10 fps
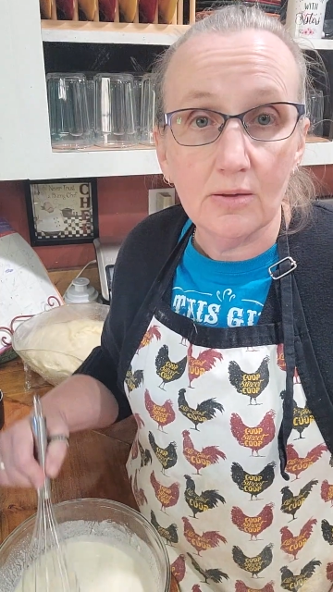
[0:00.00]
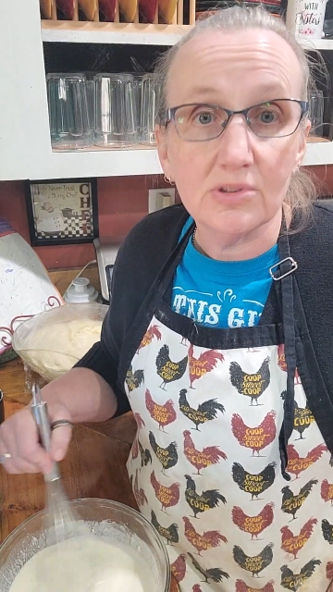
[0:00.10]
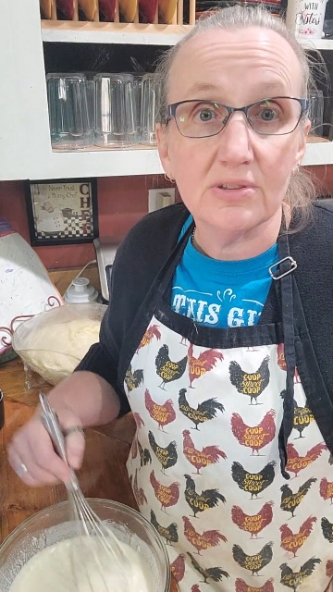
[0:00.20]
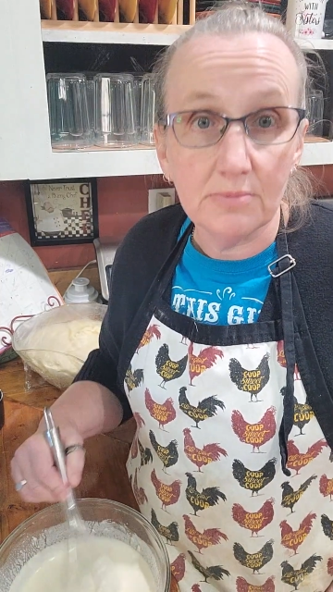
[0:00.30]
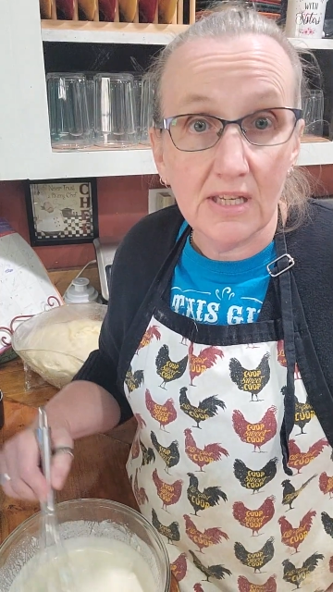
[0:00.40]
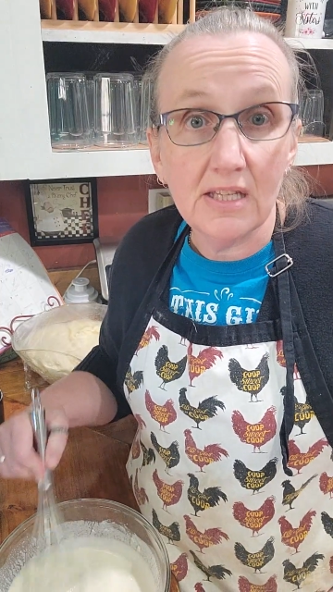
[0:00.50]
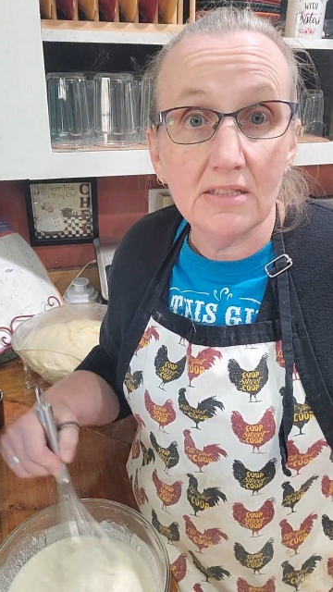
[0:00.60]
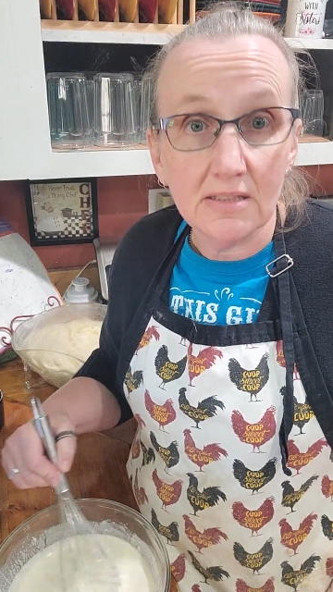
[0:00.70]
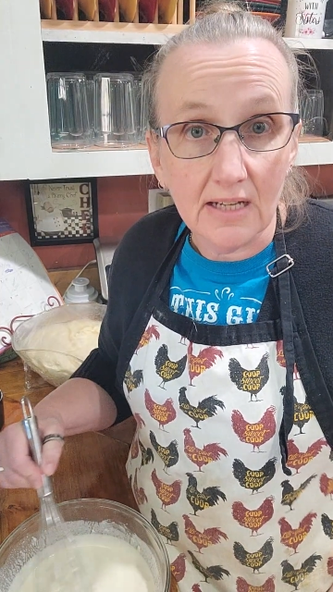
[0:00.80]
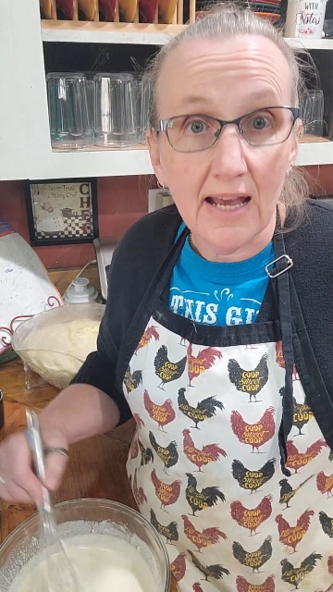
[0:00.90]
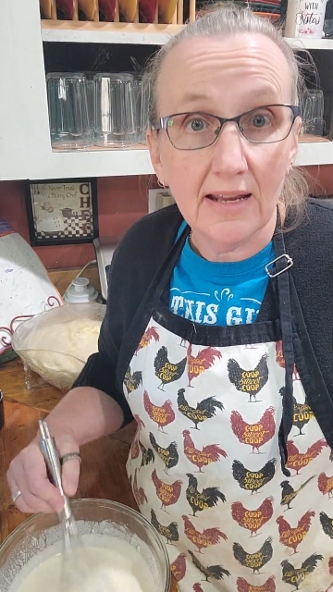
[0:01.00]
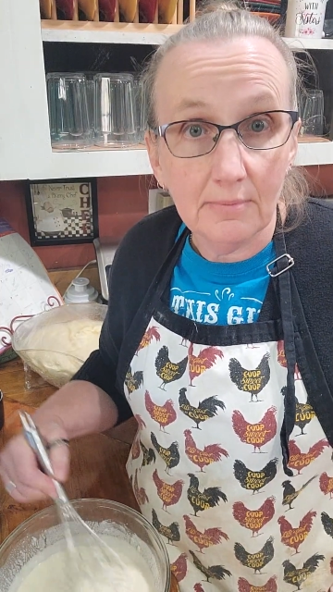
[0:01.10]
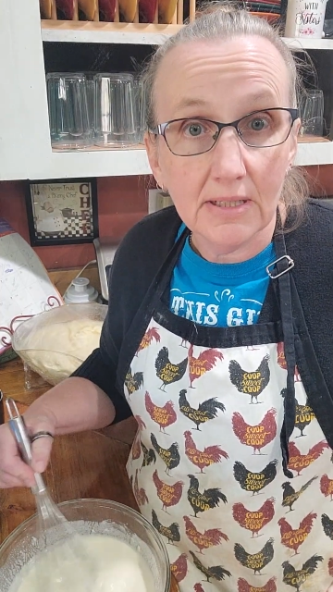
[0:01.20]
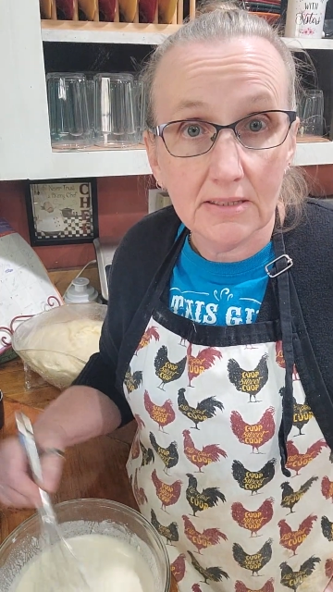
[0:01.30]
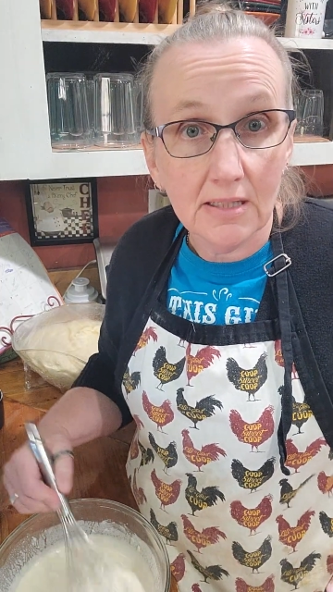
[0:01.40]
It was some yeast that I
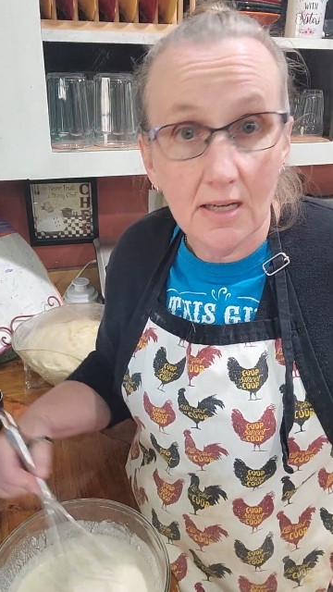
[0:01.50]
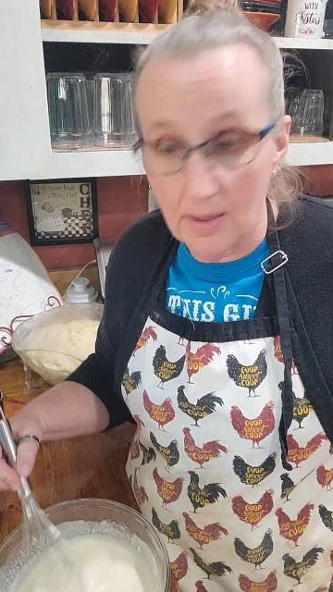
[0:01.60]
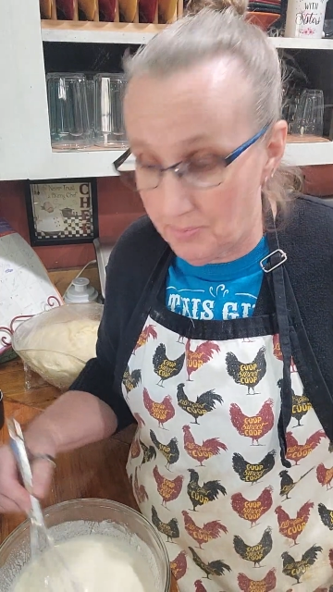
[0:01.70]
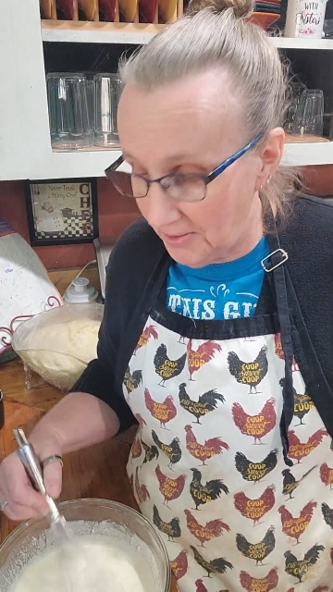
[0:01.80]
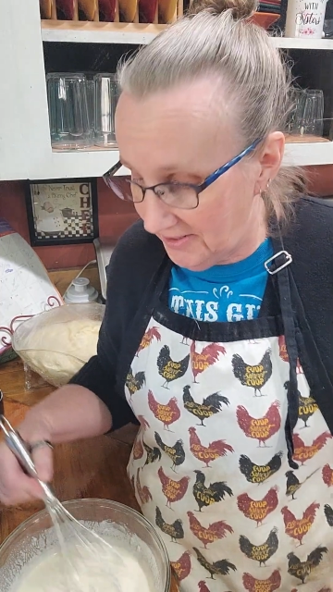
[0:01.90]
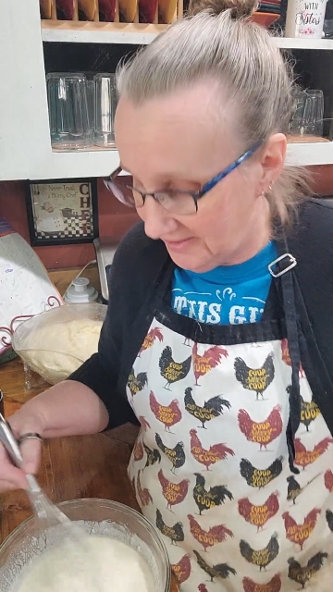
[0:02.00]
hadn't mixed up.